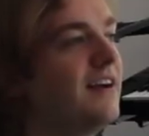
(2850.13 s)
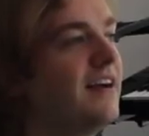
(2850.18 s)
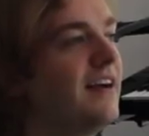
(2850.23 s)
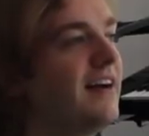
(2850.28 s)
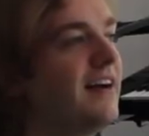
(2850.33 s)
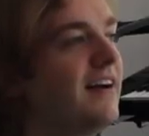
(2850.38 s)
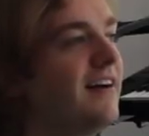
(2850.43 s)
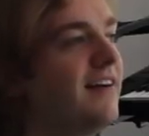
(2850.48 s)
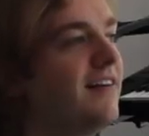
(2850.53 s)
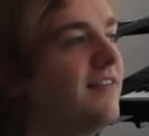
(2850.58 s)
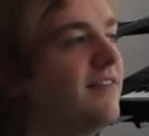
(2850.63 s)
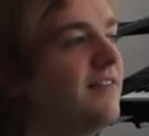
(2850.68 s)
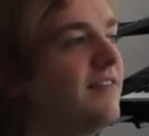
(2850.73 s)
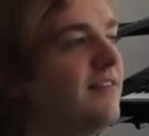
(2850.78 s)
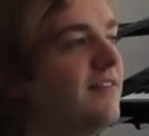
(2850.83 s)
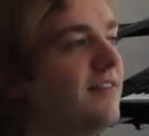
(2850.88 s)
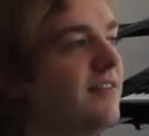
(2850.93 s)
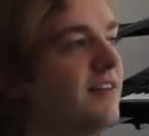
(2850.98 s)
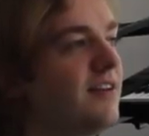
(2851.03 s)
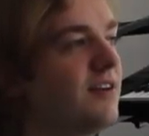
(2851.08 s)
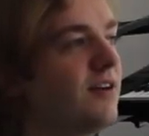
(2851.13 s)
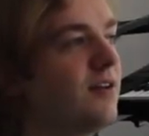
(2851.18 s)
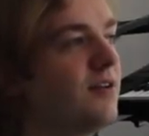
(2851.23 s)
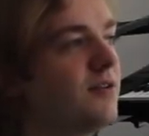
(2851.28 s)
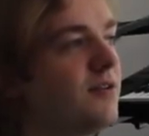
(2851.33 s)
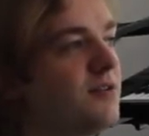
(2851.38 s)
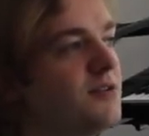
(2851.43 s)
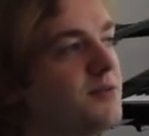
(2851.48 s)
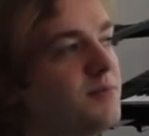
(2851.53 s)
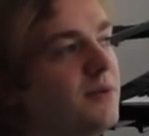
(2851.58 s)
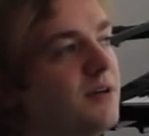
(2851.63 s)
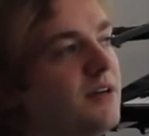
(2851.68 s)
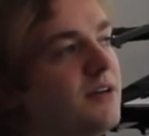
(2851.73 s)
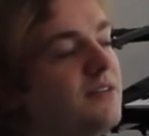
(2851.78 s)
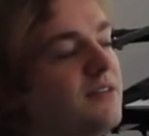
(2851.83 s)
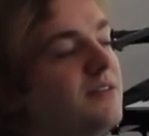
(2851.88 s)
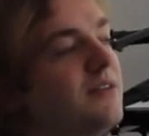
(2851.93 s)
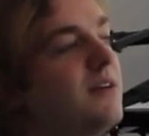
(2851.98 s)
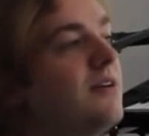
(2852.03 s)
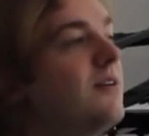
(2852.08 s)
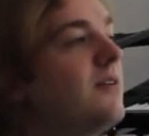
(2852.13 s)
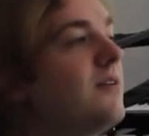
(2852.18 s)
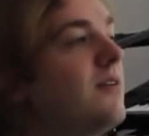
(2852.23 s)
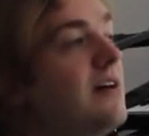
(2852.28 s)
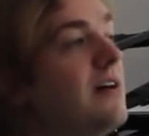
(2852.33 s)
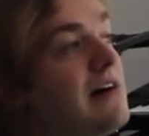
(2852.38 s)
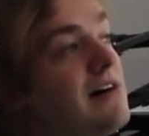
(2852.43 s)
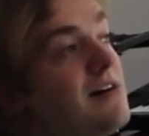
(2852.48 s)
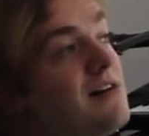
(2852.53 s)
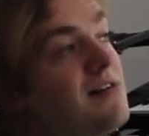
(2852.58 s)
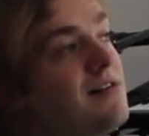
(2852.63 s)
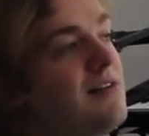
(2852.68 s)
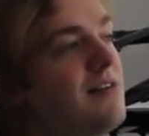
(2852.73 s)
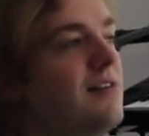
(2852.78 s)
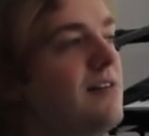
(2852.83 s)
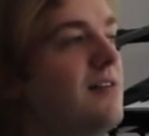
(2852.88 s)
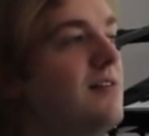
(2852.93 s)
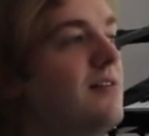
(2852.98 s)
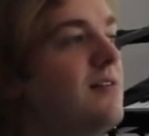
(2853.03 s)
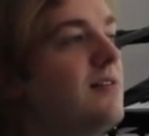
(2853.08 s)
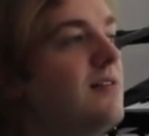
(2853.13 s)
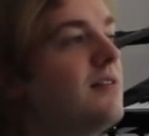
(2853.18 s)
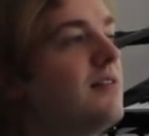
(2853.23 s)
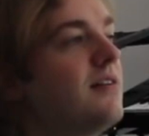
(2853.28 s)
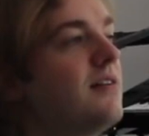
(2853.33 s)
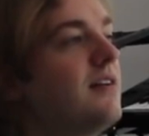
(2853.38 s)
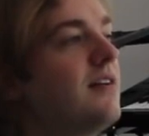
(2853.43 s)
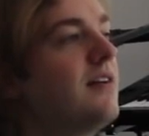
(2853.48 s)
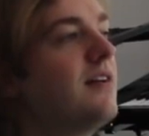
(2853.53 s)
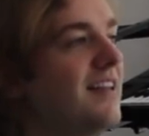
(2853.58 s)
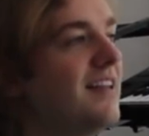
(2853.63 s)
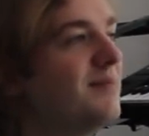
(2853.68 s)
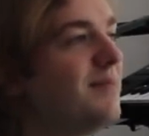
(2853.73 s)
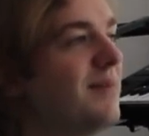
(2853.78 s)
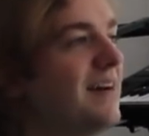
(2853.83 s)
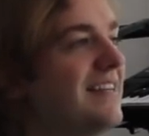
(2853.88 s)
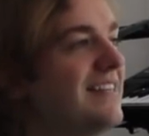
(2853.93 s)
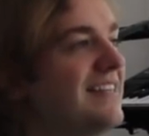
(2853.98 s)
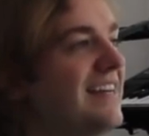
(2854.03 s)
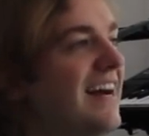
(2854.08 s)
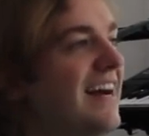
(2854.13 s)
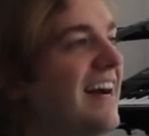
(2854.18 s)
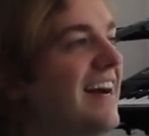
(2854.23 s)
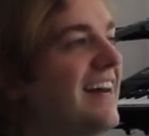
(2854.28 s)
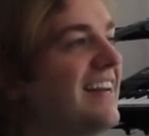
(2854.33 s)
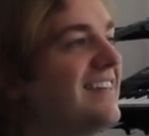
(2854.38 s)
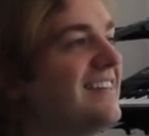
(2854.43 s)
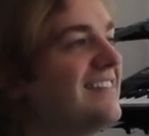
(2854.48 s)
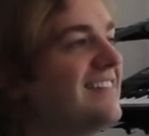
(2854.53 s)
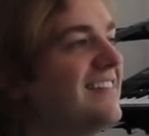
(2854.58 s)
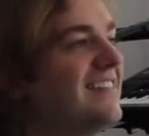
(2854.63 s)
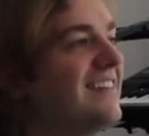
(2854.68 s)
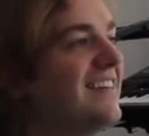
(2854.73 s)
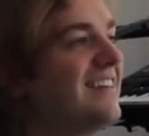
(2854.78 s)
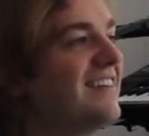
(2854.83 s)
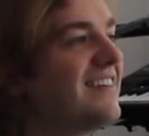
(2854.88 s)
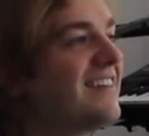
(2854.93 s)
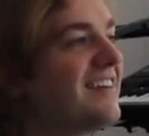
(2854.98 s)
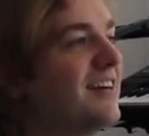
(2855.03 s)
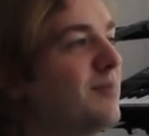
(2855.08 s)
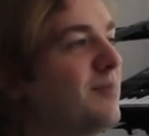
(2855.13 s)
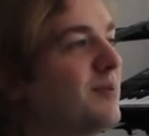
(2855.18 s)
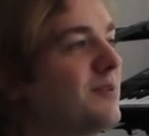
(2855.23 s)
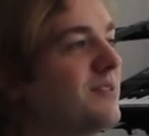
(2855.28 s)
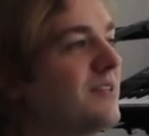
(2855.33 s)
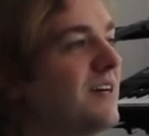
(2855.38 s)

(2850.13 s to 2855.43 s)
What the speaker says: I have the call and response, and then my dad is in here a couple